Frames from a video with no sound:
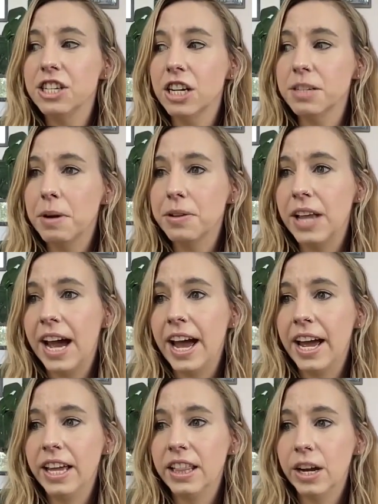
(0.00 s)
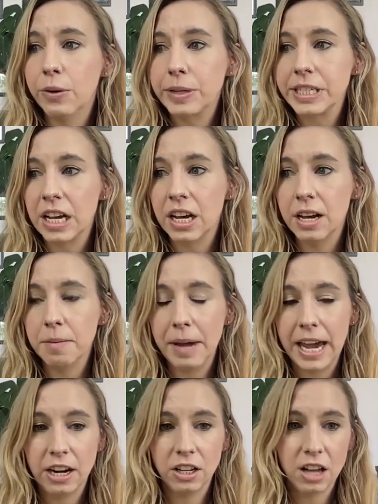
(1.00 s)
they talked about that. There was a
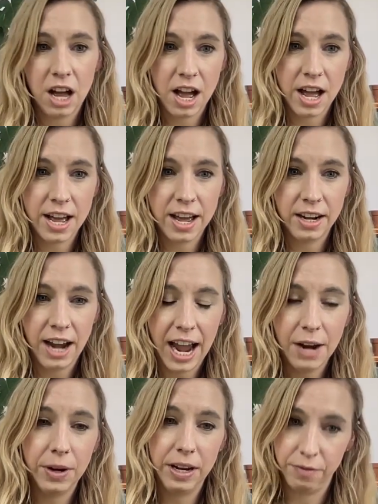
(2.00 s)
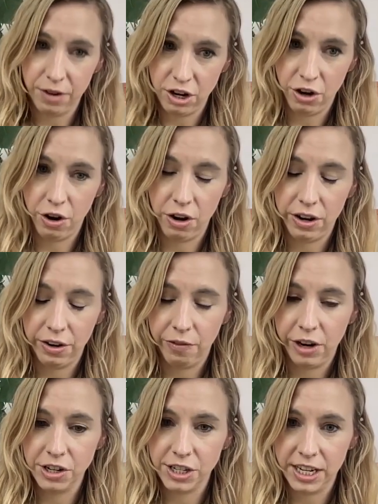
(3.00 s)
panel on hiring for
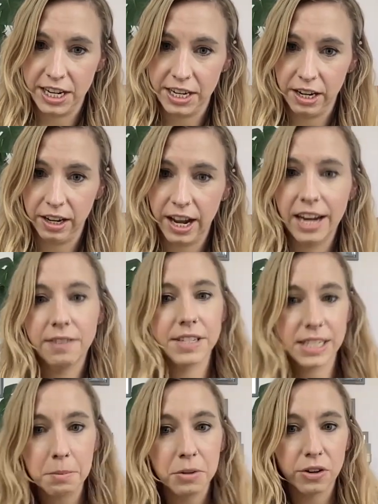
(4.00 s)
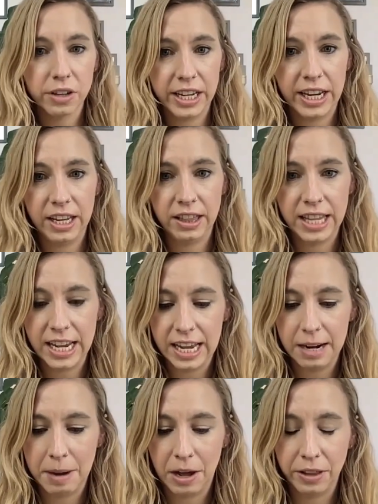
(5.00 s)
neurodiversity, kind of similarly, and
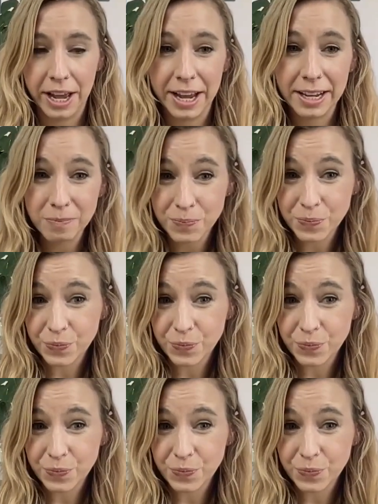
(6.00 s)
thinking about like,